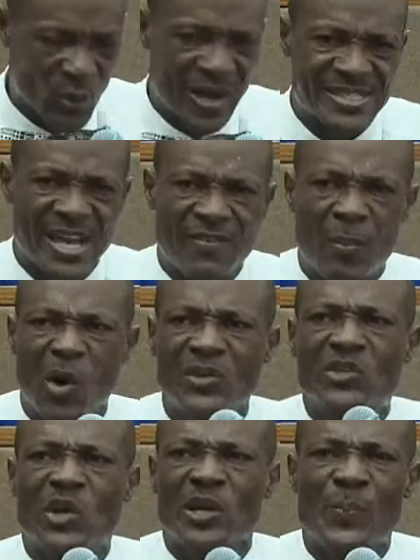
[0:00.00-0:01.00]
as they have about
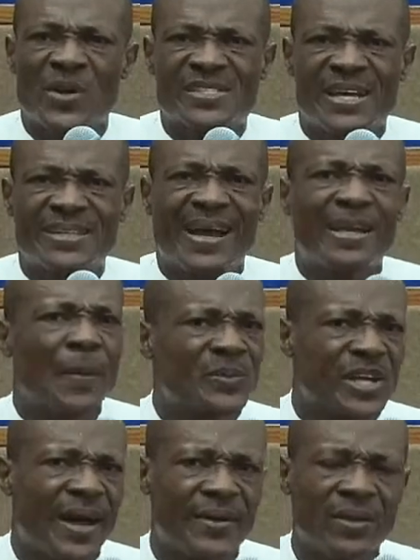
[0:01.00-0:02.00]
30%
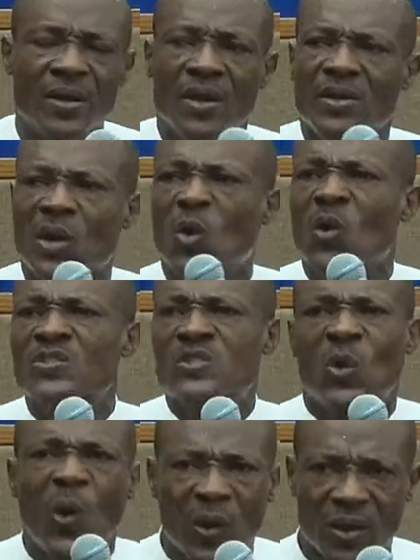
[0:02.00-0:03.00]
adoption, the goose
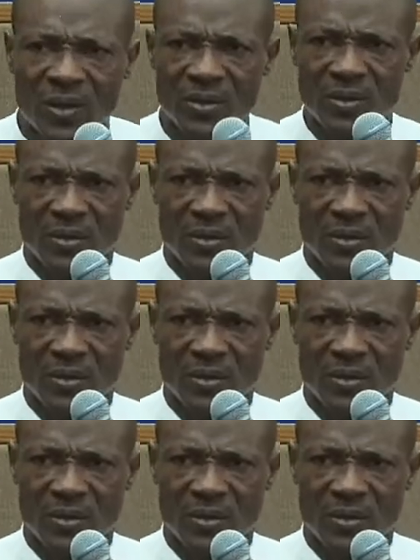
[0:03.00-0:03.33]
cook.